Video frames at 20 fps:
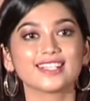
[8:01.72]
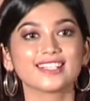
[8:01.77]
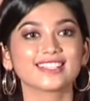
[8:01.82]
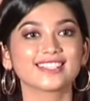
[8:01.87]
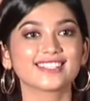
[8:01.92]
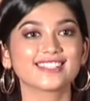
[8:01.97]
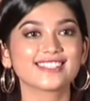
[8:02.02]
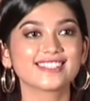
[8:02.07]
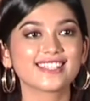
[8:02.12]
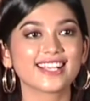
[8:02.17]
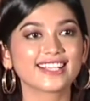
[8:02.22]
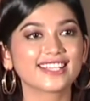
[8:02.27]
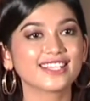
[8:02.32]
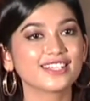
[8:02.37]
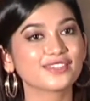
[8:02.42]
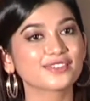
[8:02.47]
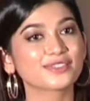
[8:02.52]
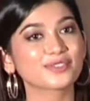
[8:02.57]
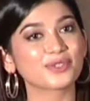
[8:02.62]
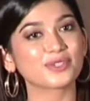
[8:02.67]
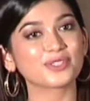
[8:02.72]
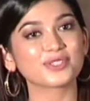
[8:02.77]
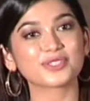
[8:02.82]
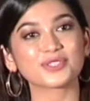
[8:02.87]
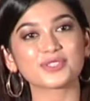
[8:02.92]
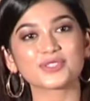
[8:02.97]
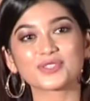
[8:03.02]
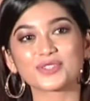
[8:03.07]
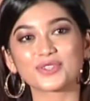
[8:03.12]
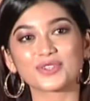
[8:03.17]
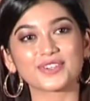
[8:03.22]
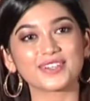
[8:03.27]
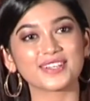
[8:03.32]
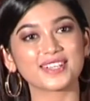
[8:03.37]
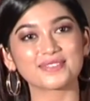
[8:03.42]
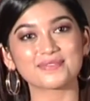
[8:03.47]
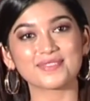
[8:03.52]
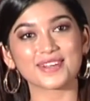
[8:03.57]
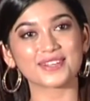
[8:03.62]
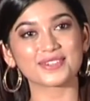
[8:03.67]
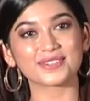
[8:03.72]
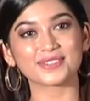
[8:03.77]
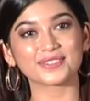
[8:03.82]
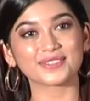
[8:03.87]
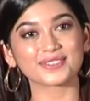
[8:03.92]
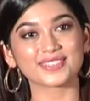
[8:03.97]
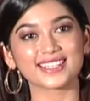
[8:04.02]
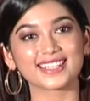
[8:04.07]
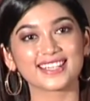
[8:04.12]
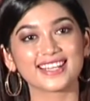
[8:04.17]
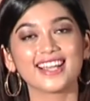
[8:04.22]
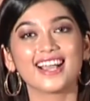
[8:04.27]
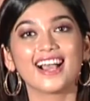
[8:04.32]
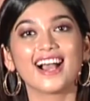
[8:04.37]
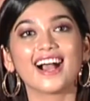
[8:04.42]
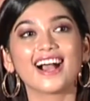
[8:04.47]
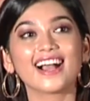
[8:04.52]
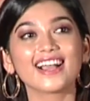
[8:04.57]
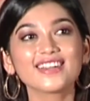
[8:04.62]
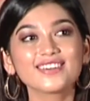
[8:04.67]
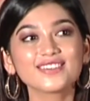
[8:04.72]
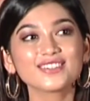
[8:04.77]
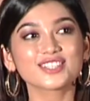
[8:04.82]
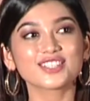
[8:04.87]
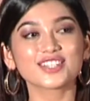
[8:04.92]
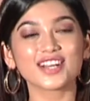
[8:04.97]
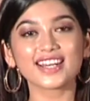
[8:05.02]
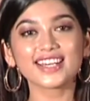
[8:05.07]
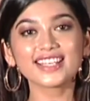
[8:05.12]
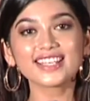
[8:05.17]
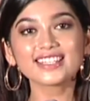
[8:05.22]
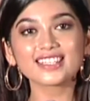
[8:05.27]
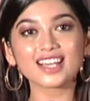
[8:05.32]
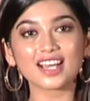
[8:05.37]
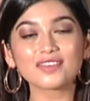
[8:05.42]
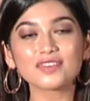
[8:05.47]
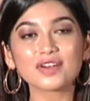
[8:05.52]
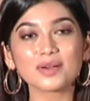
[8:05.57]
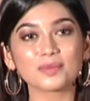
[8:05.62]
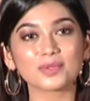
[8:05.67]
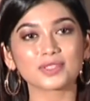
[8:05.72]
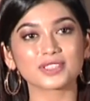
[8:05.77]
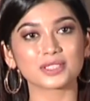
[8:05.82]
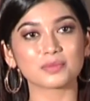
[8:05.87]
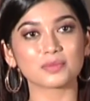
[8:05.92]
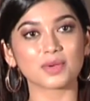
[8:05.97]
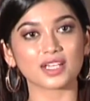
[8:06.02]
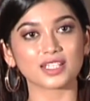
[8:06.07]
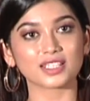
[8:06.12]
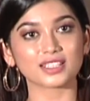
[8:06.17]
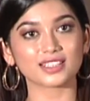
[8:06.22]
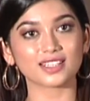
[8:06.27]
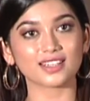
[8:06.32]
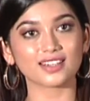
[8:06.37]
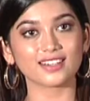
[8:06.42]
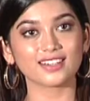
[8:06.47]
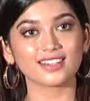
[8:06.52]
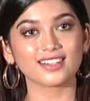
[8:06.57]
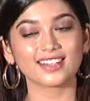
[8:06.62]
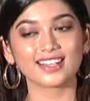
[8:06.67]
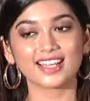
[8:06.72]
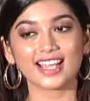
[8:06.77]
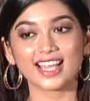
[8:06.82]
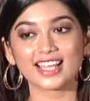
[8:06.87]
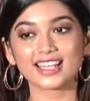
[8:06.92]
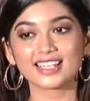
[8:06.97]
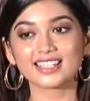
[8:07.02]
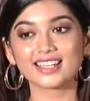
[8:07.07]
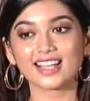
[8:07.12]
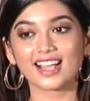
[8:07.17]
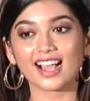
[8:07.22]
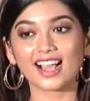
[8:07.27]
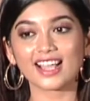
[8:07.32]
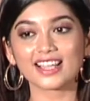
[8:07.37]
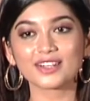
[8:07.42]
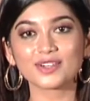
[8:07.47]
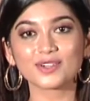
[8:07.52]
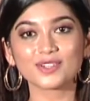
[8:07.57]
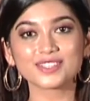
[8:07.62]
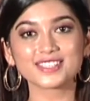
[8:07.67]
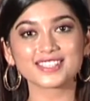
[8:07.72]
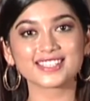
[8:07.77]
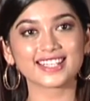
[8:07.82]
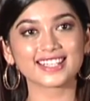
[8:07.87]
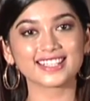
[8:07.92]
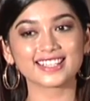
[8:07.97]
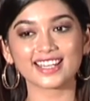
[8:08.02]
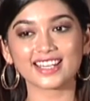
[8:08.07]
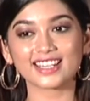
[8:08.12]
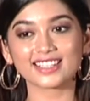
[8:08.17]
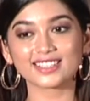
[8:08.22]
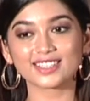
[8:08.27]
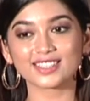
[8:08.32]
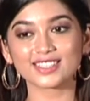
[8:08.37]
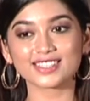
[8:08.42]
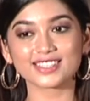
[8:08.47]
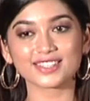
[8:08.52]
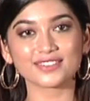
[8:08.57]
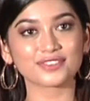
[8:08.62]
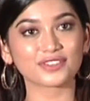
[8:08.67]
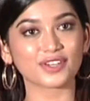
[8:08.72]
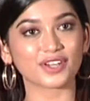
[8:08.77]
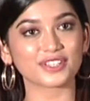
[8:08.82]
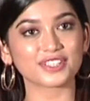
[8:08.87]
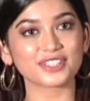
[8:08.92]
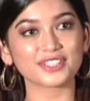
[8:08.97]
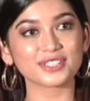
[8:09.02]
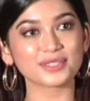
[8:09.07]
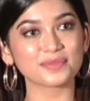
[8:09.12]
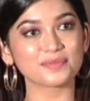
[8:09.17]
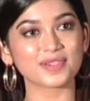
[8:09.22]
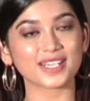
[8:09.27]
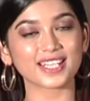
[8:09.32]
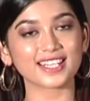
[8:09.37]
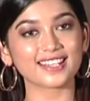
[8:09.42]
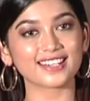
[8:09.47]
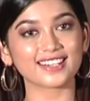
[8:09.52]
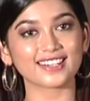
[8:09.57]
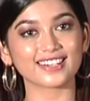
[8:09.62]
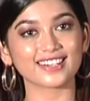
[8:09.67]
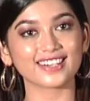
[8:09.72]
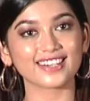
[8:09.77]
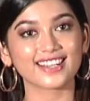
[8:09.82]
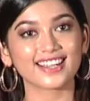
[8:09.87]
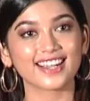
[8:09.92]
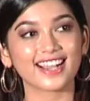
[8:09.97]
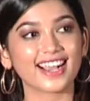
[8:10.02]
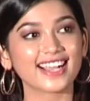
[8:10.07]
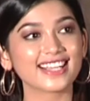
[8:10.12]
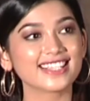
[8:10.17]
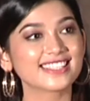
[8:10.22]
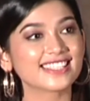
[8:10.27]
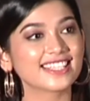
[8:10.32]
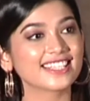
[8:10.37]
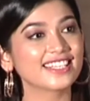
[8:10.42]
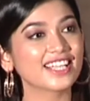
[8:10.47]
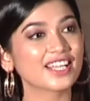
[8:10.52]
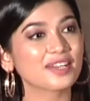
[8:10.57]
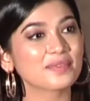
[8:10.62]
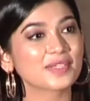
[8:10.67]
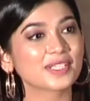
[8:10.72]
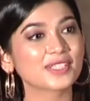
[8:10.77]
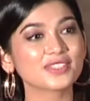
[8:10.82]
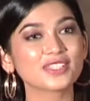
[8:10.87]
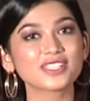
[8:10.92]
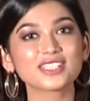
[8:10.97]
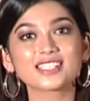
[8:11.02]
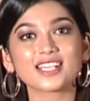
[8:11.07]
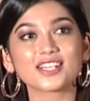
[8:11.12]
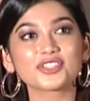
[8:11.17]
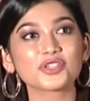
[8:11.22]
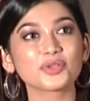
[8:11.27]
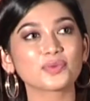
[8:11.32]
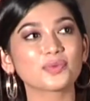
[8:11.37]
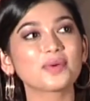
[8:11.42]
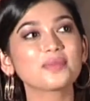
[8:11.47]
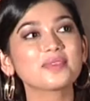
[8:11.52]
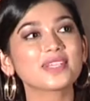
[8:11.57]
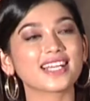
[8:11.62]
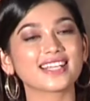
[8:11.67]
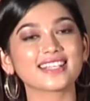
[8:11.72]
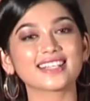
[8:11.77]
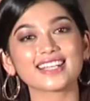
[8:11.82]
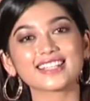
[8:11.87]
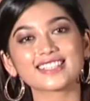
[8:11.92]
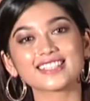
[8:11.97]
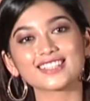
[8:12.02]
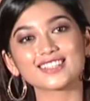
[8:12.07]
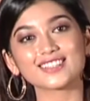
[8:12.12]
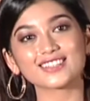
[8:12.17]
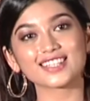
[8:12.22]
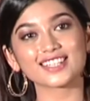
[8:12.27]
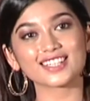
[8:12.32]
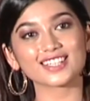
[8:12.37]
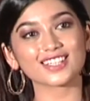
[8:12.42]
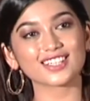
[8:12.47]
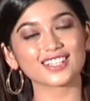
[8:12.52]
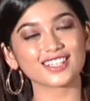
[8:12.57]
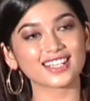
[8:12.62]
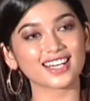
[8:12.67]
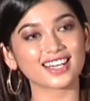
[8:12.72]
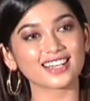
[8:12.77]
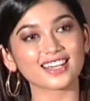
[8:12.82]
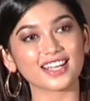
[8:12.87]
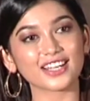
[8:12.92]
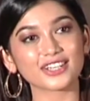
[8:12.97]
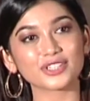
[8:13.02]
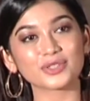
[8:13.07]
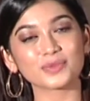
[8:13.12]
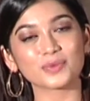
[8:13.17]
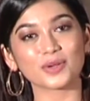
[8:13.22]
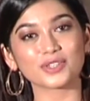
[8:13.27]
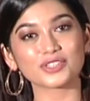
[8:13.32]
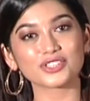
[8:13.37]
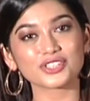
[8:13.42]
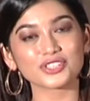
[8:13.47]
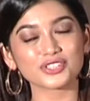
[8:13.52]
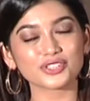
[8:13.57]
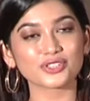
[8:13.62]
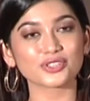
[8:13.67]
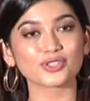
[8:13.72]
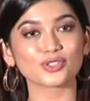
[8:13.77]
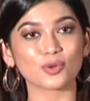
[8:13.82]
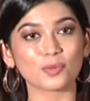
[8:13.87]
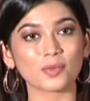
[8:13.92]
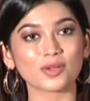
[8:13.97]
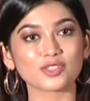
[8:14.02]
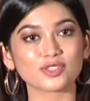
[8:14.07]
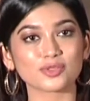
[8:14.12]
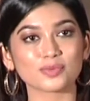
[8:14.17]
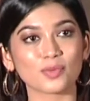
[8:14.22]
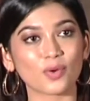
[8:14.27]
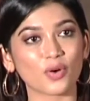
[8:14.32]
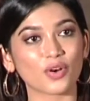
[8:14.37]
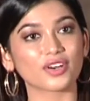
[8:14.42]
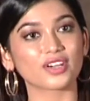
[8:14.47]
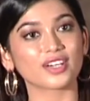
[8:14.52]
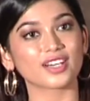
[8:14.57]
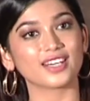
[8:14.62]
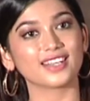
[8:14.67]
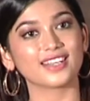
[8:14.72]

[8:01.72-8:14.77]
The second, of course, the story and my role. I already love Amukta Malida. And I don't say that because I've gotten to play her. I say that because it's such a woman. I'd like to look at her and I'd like to watch her just so much more.